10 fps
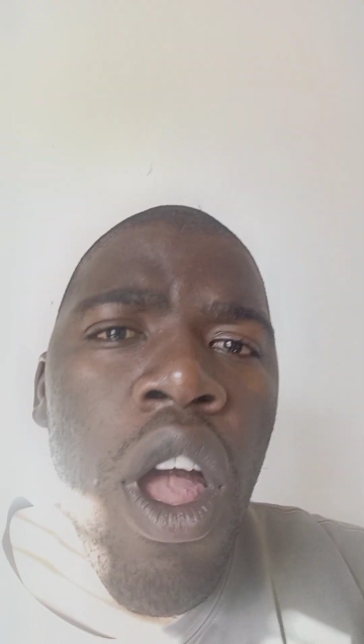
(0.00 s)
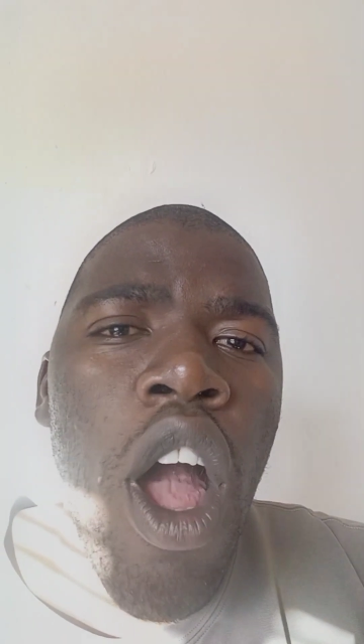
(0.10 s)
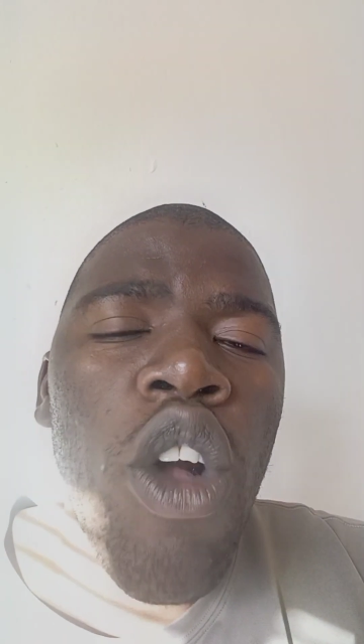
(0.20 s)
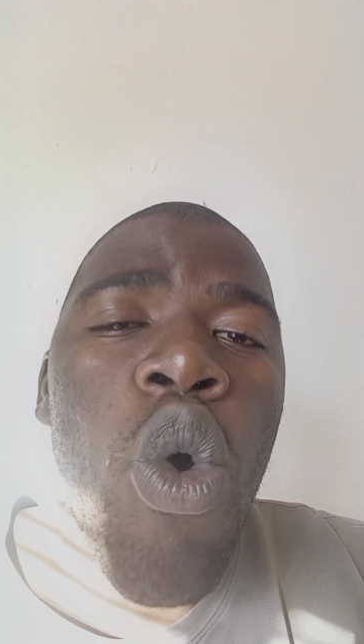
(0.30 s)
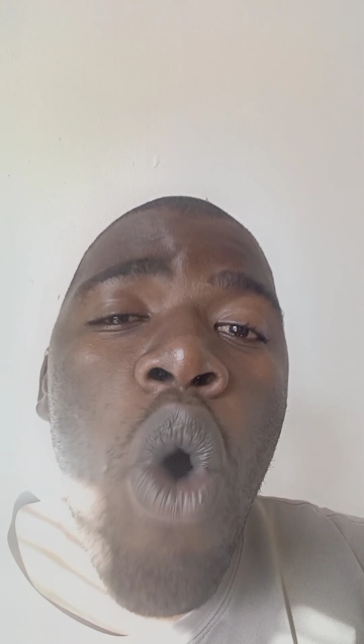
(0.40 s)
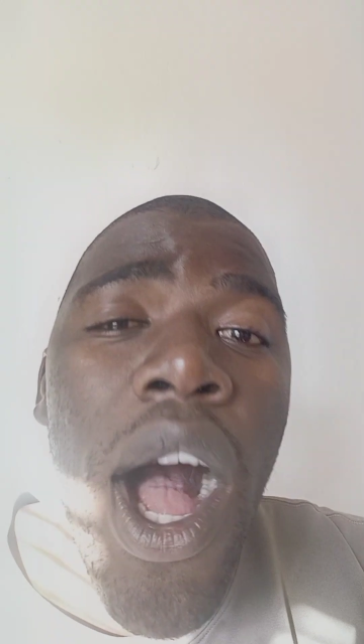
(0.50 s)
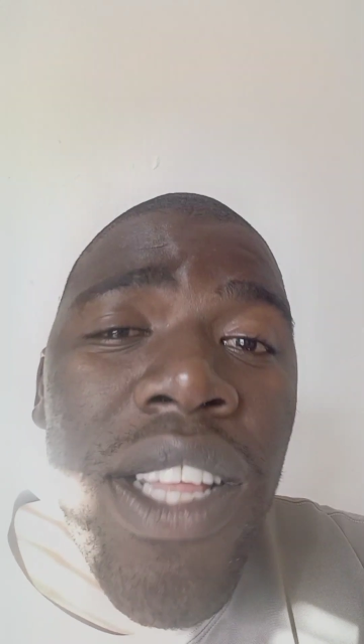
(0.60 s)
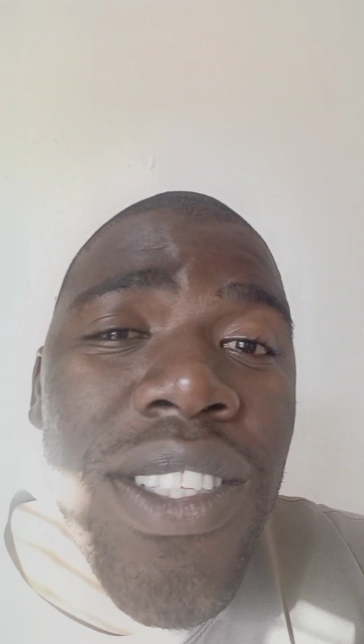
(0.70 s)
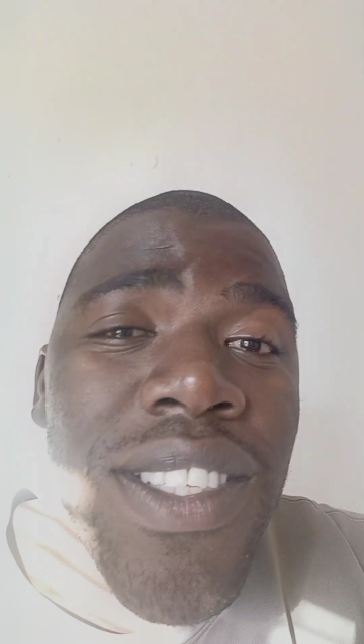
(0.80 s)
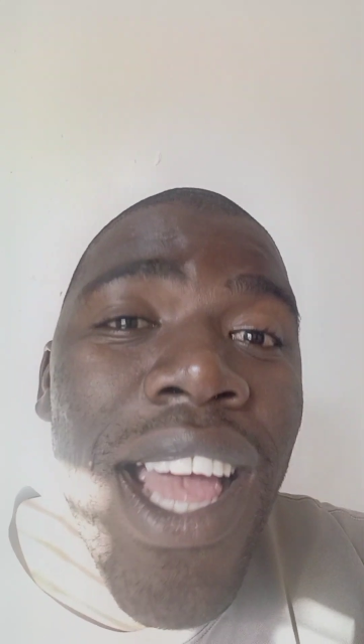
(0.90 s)

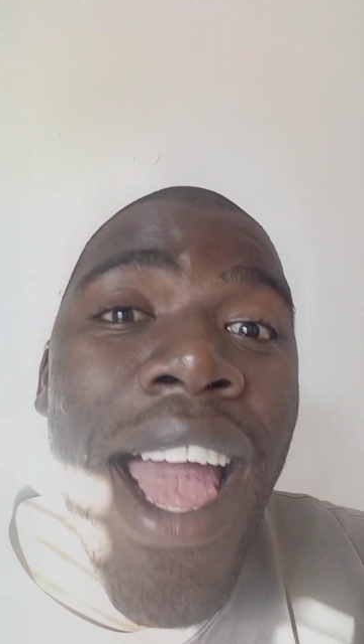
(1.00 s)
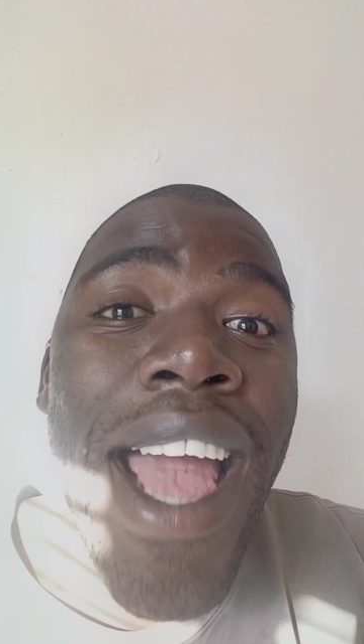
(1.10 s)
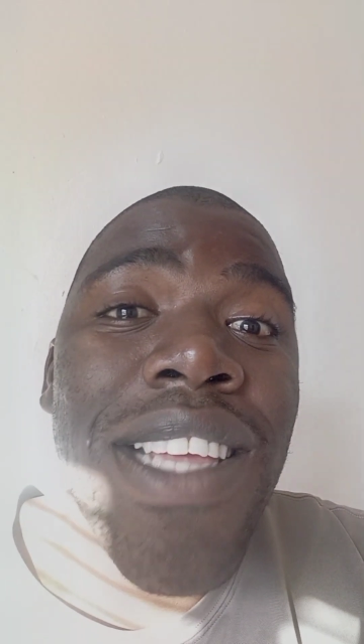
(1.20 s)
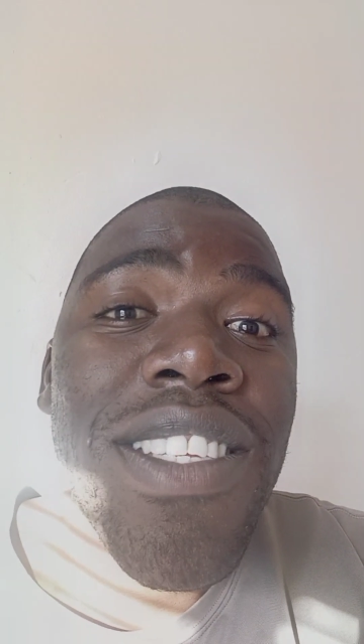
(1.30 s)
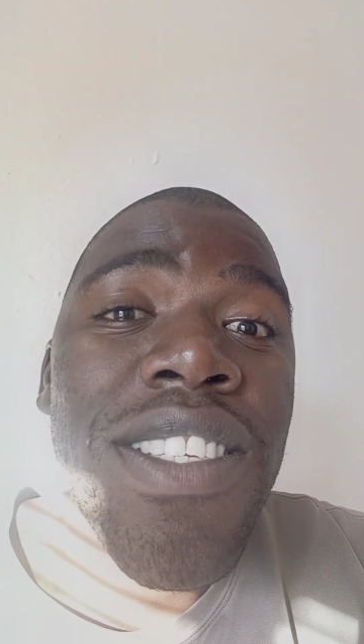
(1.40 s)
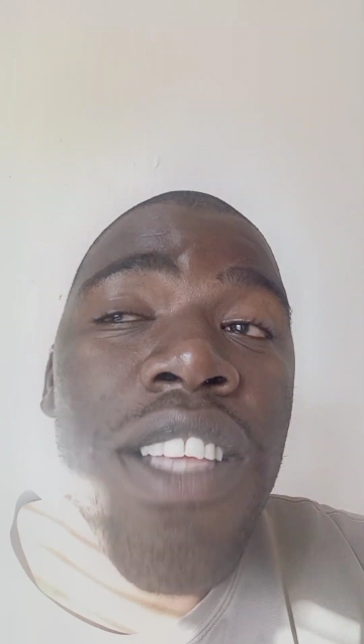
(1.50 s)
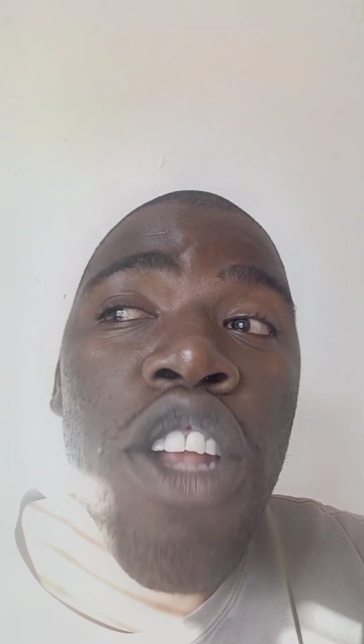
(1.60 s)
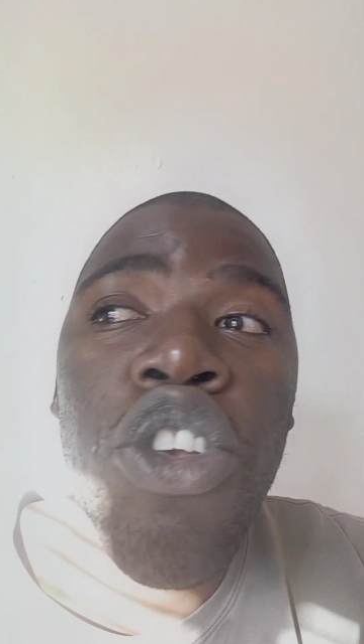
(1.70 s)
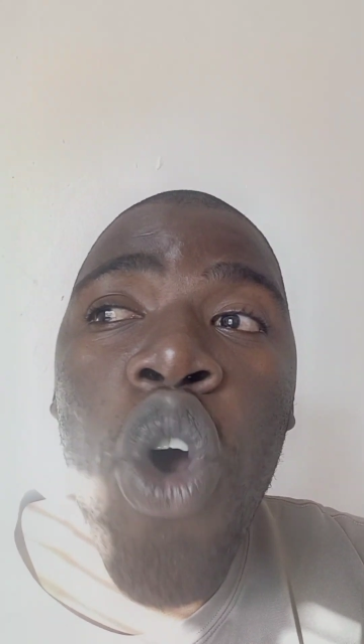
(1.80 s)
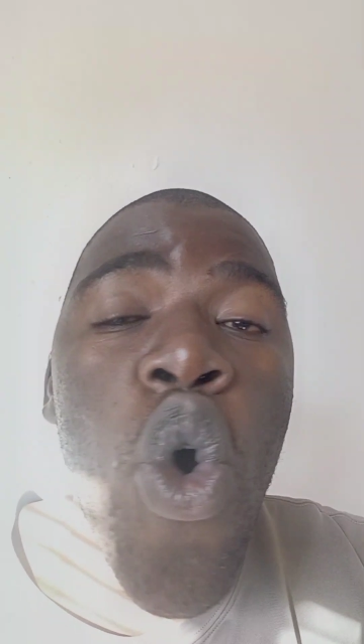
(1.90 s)
Quant has
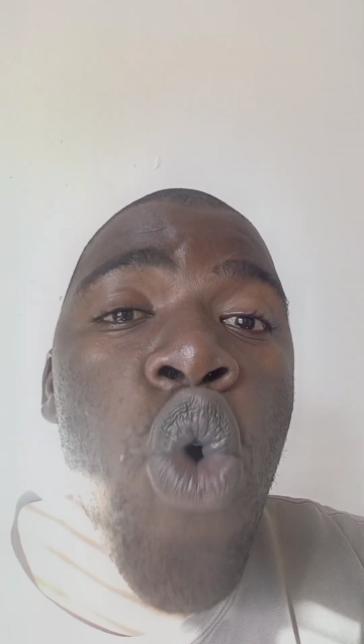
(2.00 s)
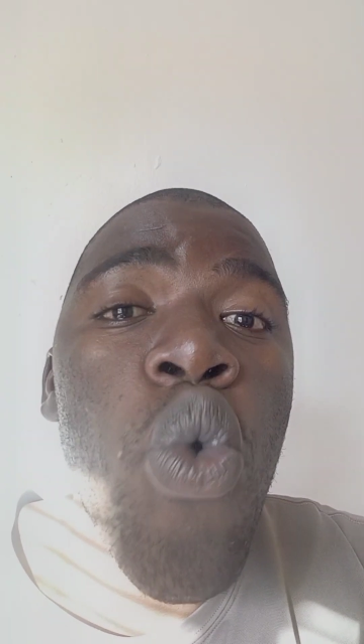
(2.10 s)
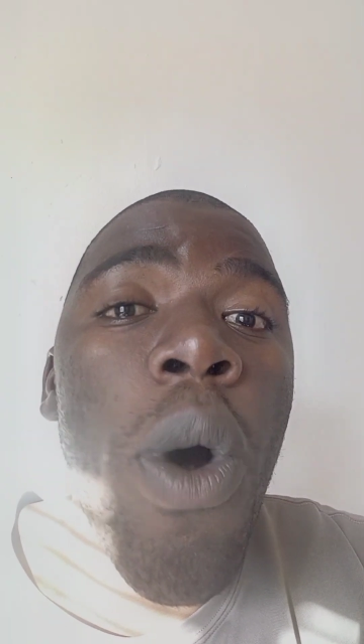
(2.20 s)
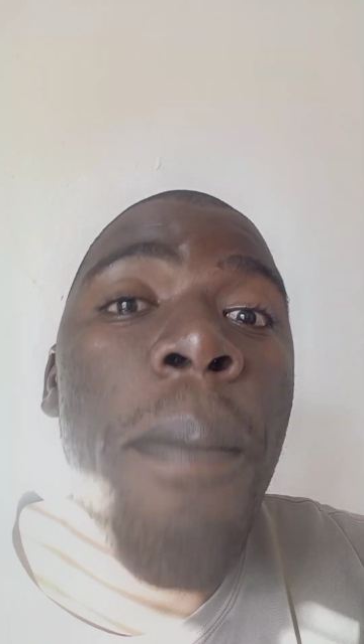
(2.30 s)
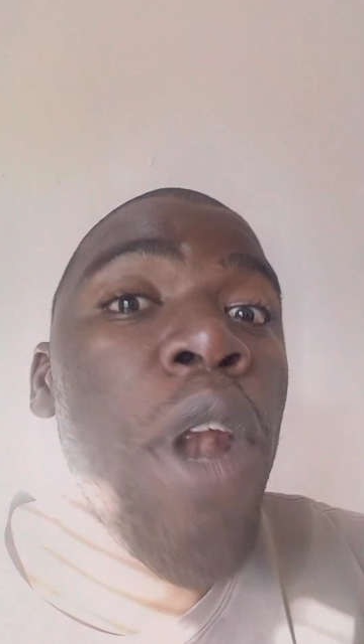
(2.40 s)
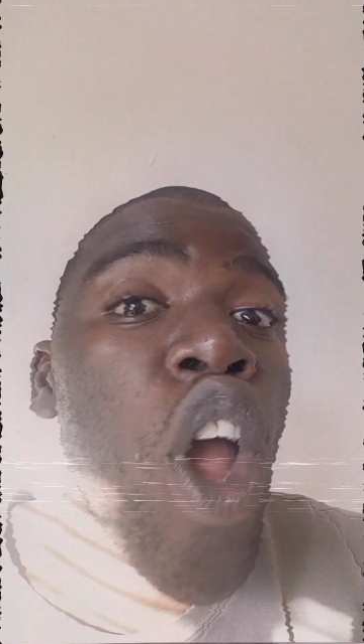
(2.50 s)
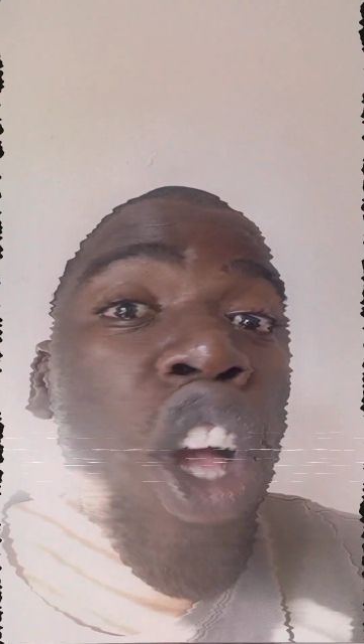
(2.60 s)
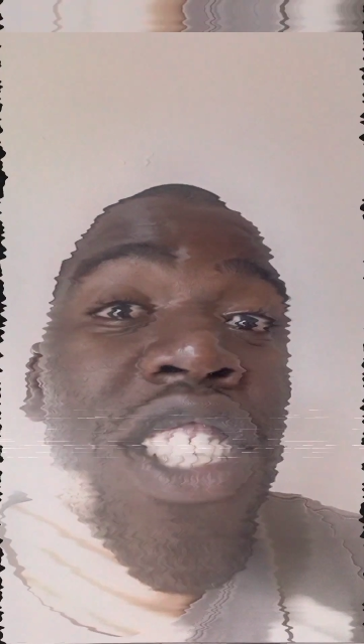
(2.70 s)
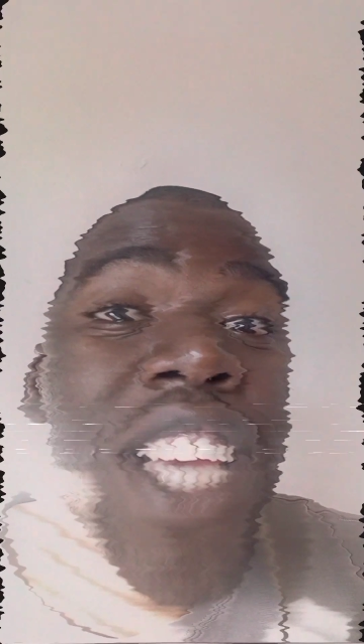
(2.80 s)
no blockchain.